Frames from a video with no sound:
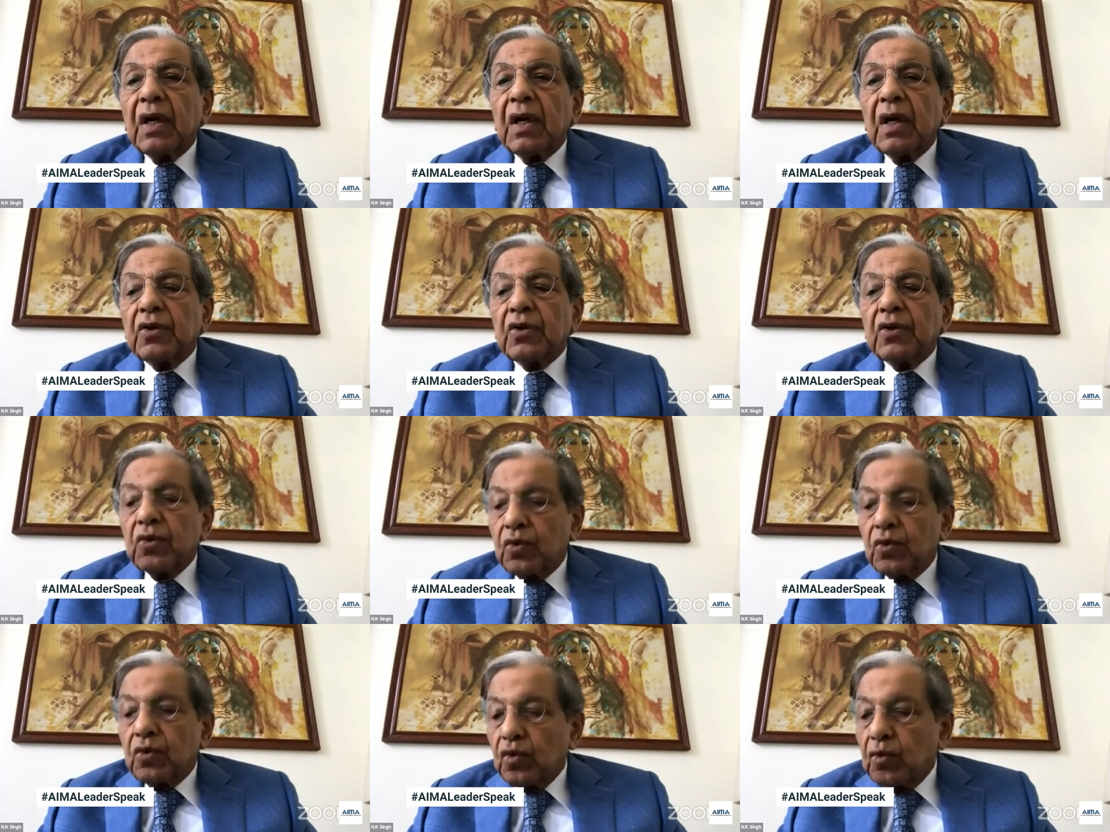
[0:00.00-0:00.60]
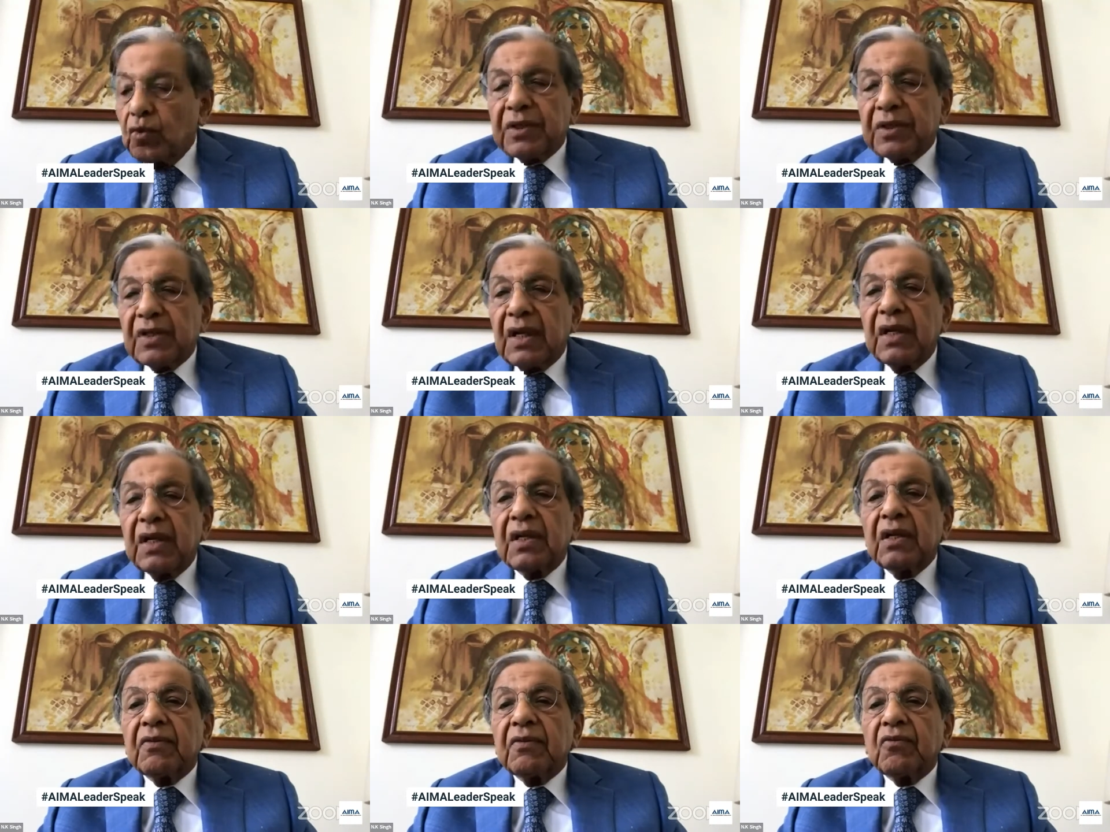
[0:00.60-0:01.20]
to 2%,
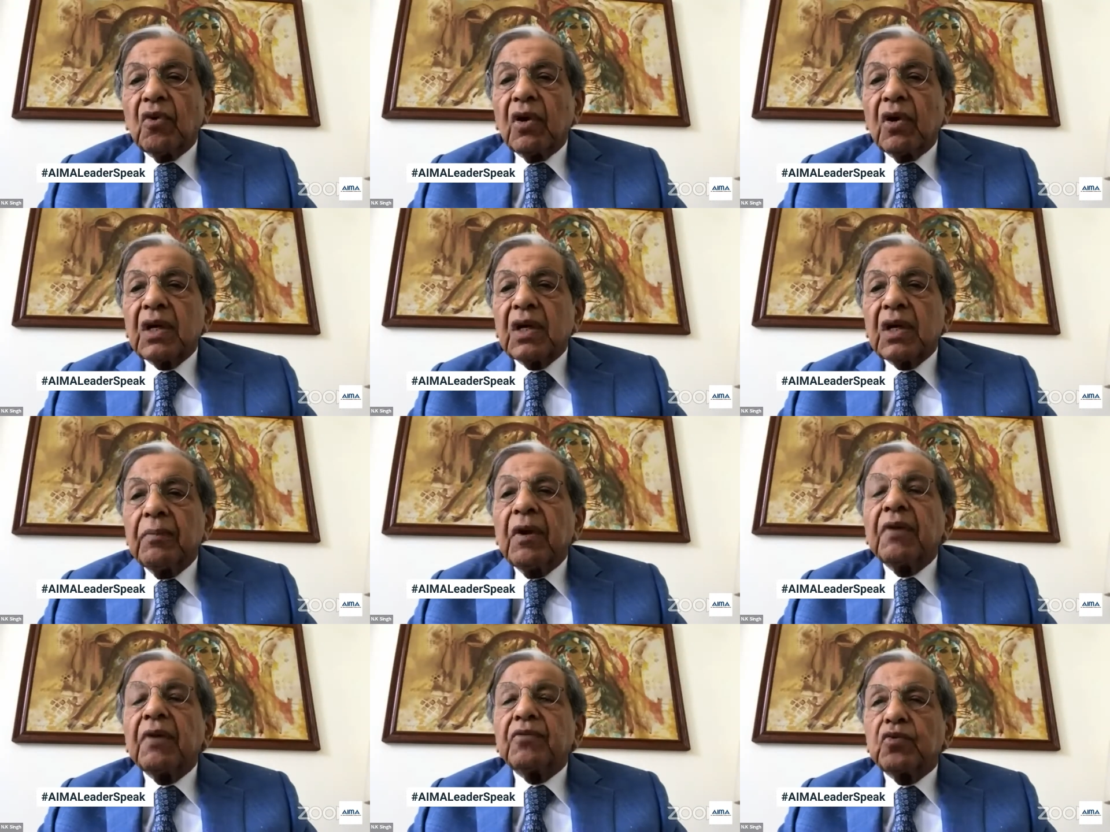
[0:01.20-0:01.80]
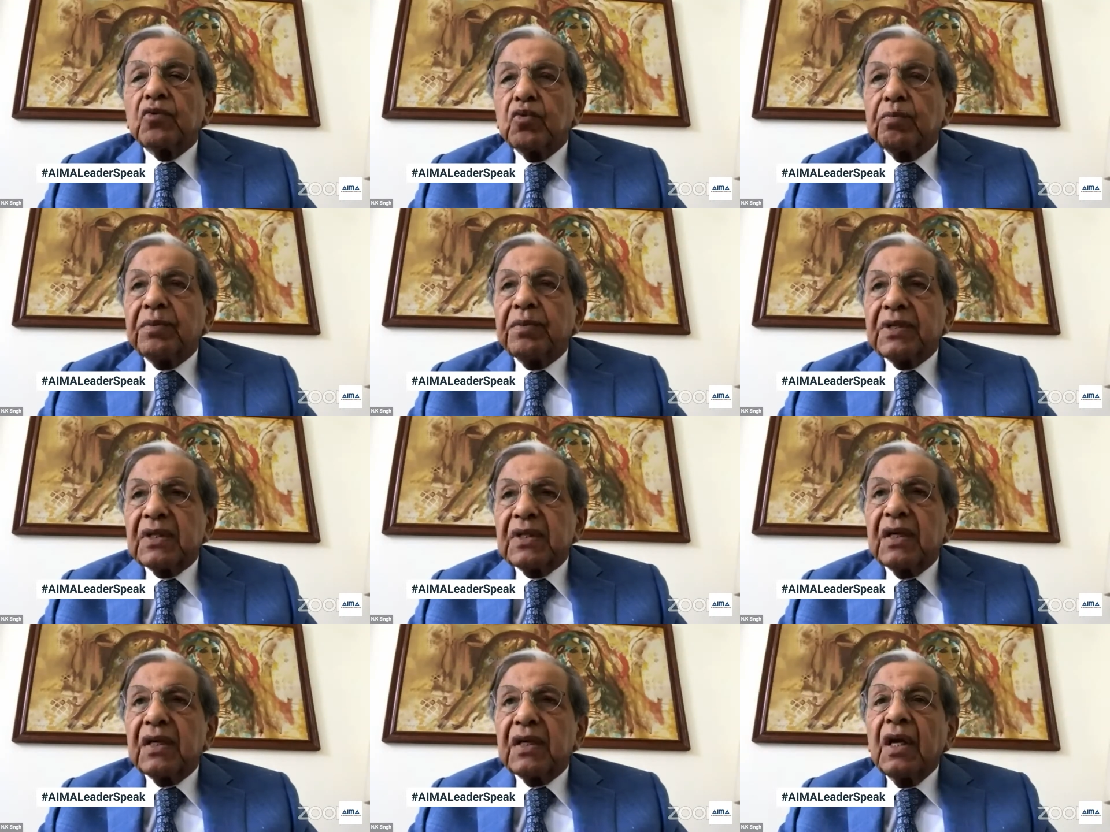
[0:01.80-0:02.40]
if not above
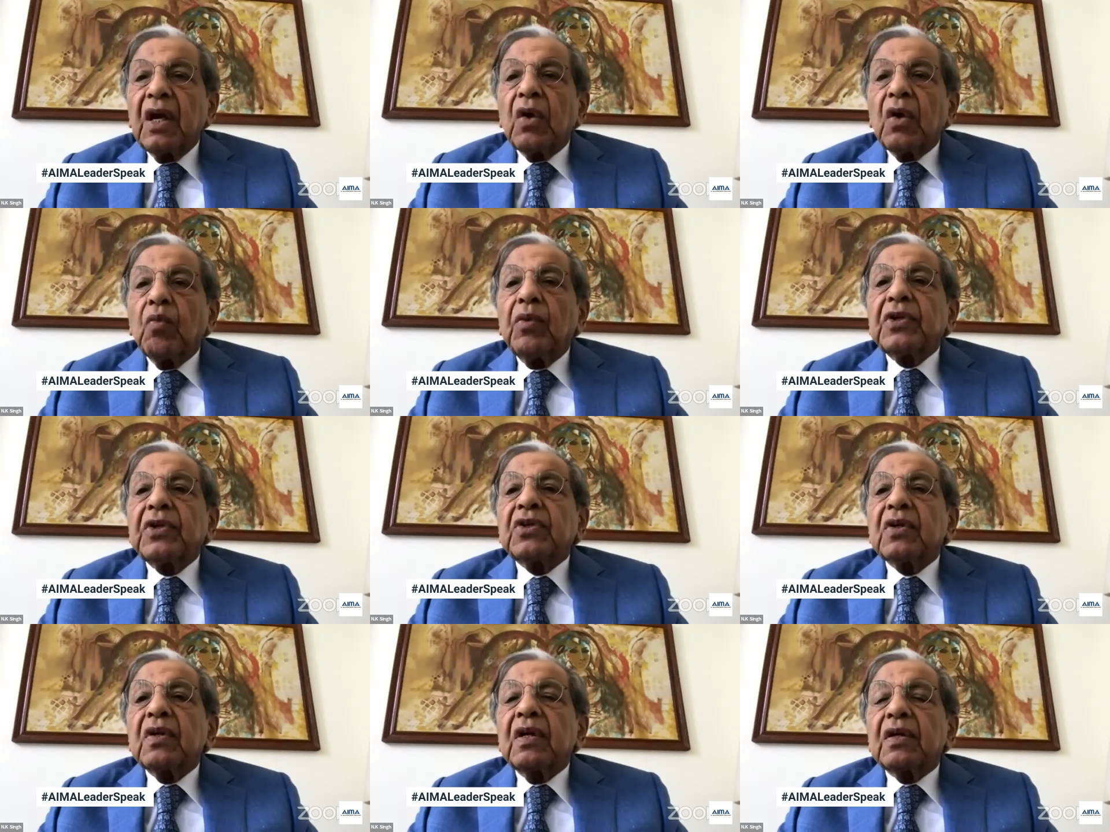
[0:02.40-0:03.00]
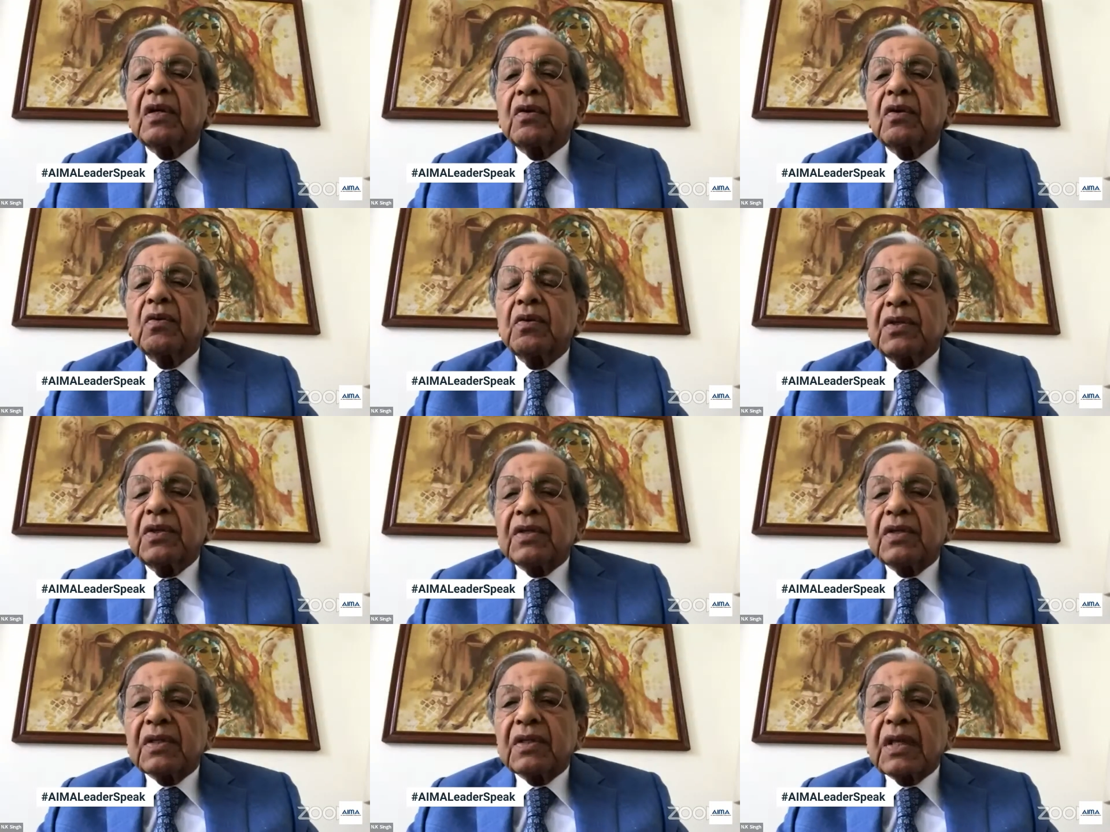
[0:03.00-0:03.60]
2%, which in
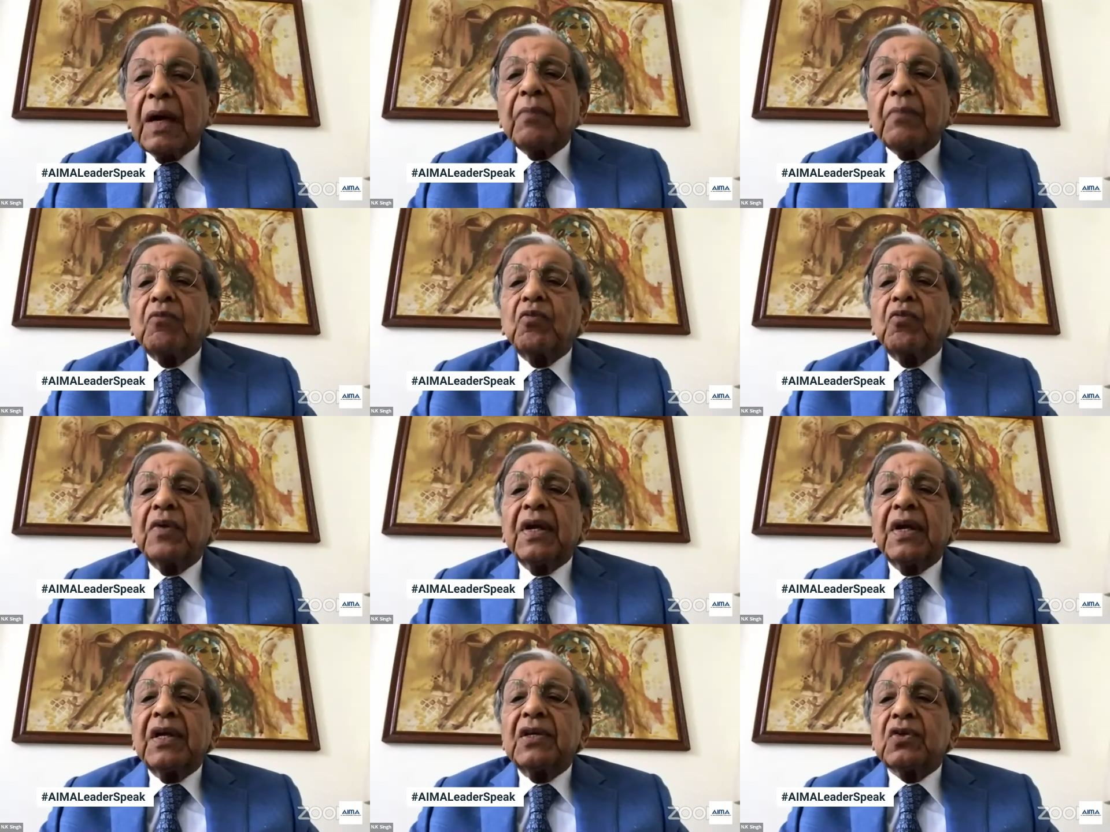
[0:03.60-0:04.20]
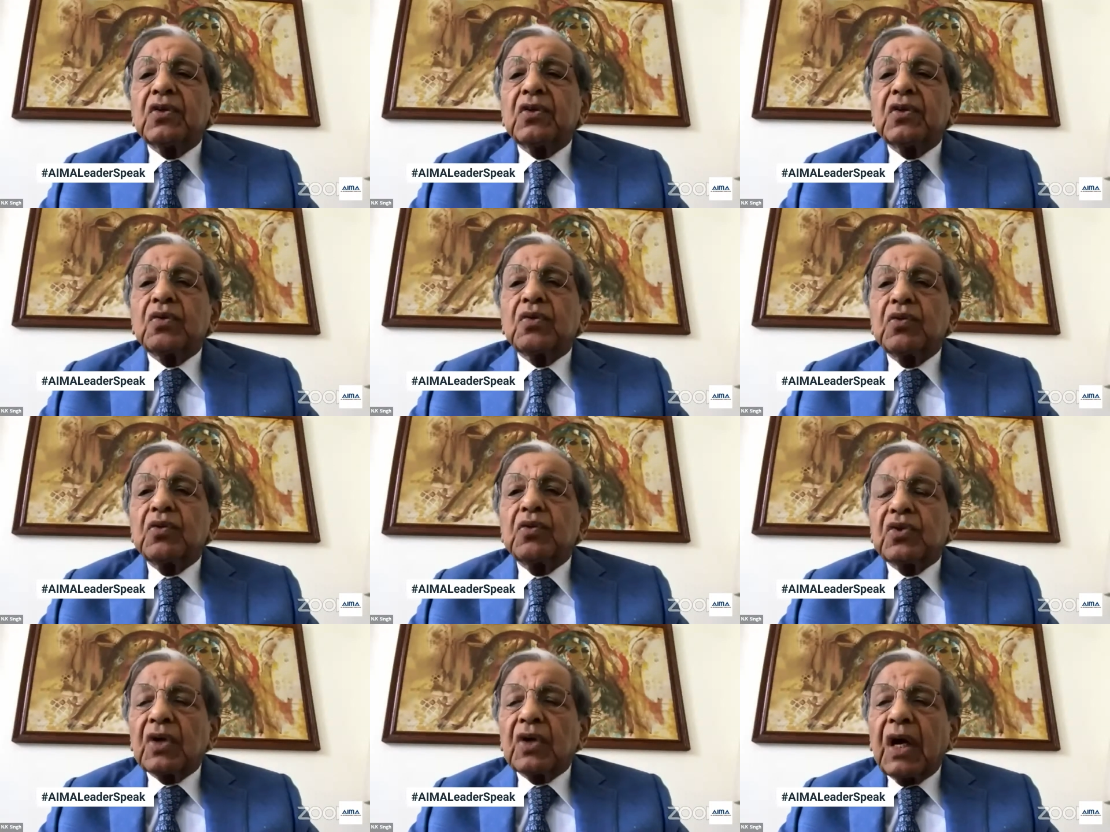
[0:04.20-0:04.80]
some ways would
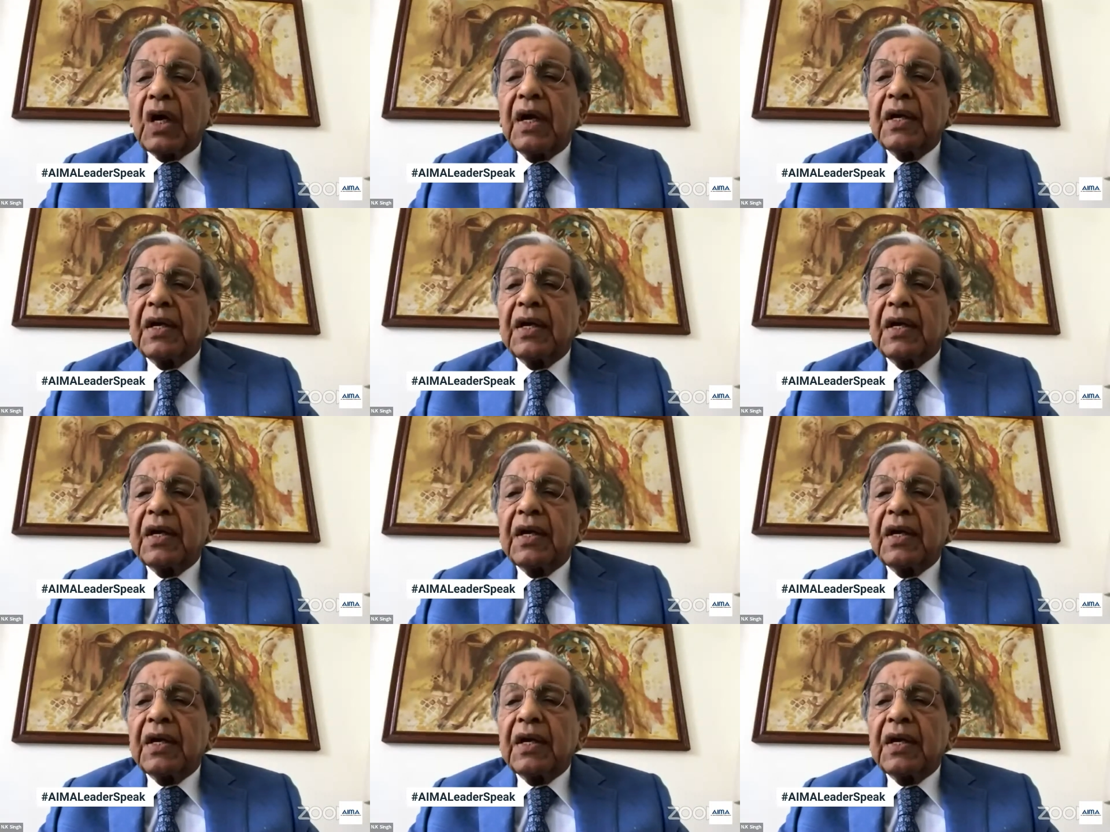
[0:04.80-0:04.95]
try